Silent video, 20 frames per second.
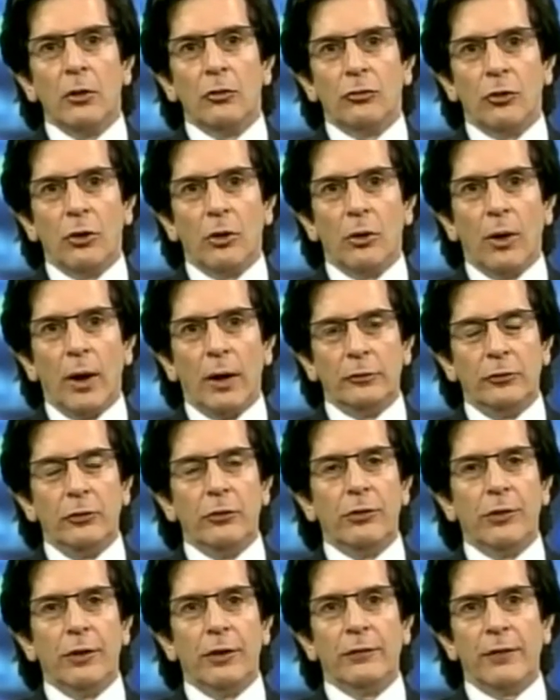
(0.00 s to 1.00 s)
So I
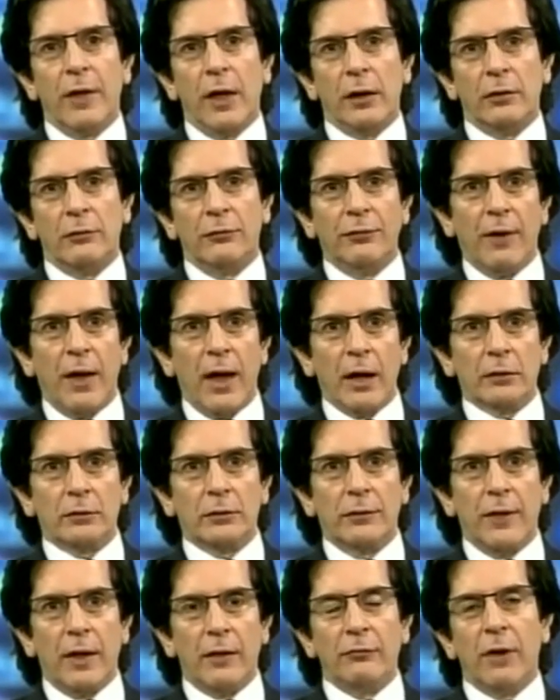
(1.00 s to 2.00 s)
do think that, in
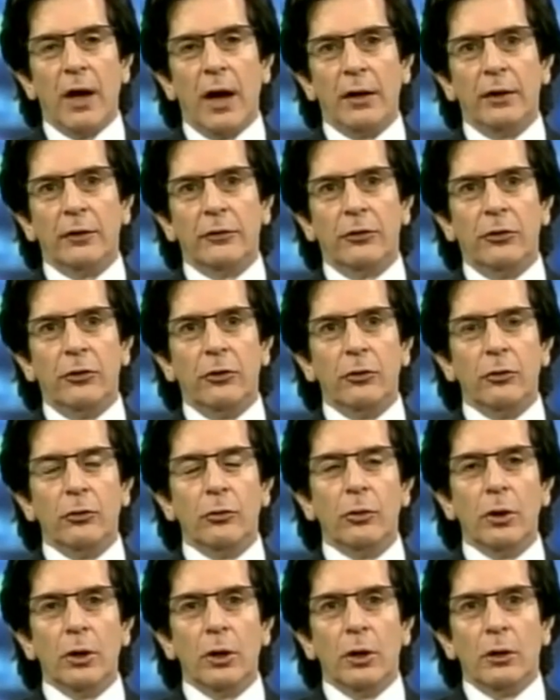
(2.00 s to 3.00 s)
fact, they've gotten a
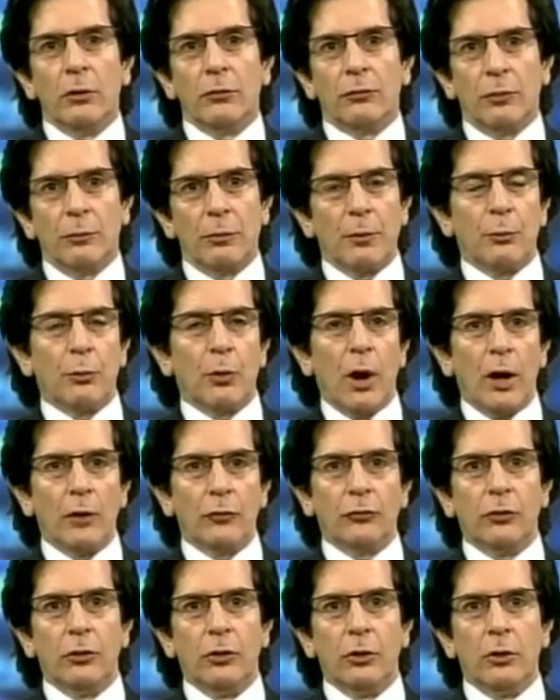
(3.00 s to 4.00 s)
cue from the
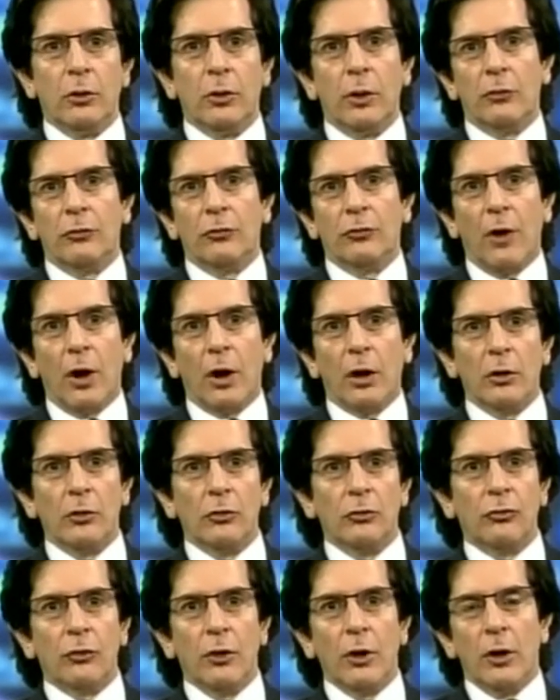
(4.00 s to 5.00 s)
prosecutor as far
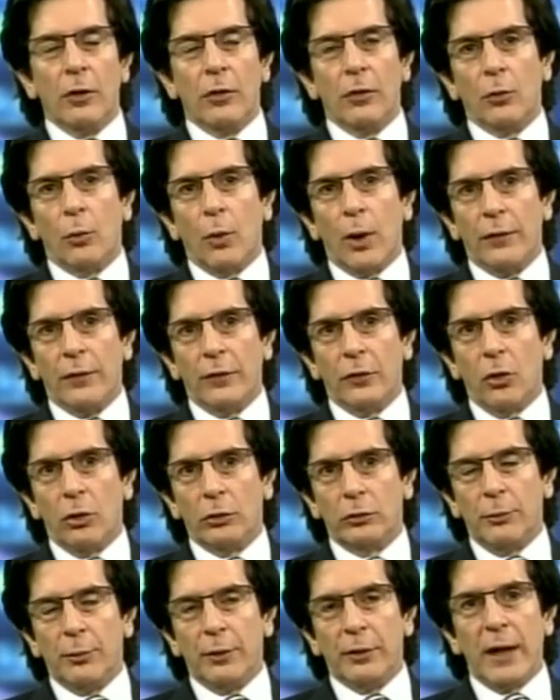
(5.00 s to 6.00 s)
as the way they're
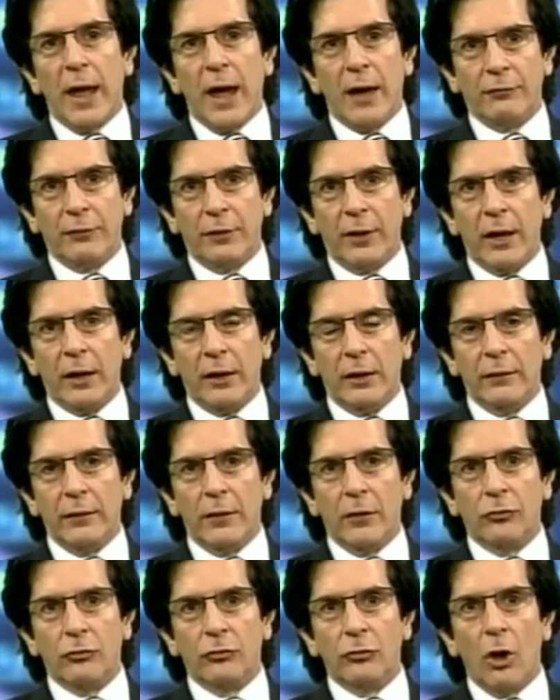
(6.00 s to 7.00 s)
going to be navigating
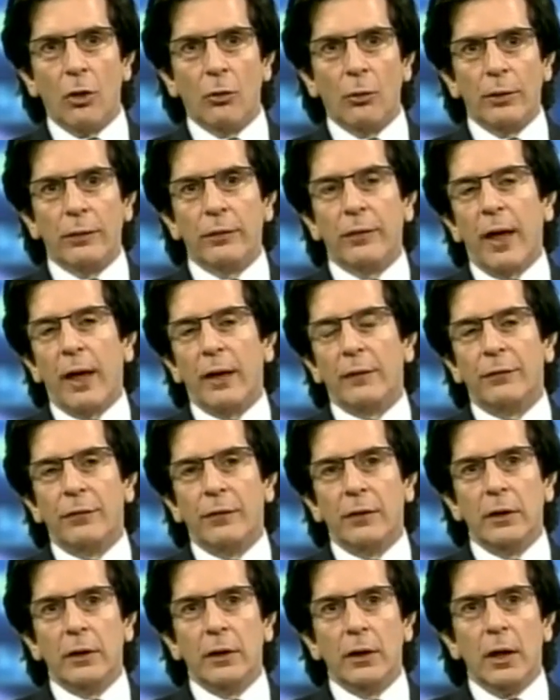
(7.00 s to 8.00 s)
this, knowing that
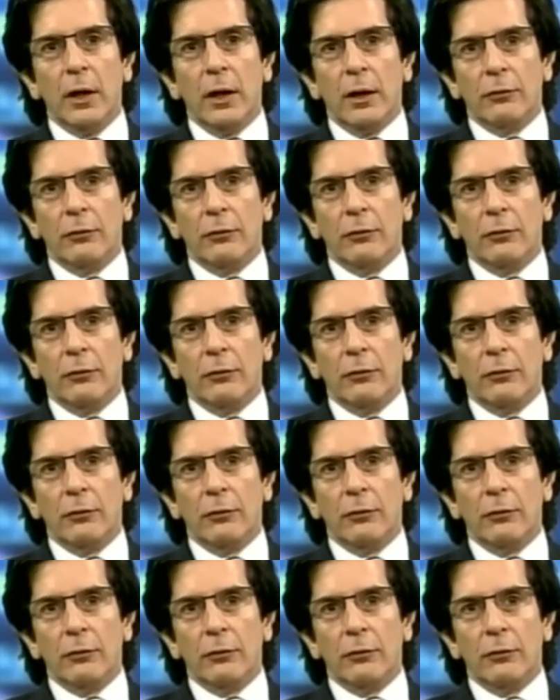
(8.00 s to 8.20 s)
the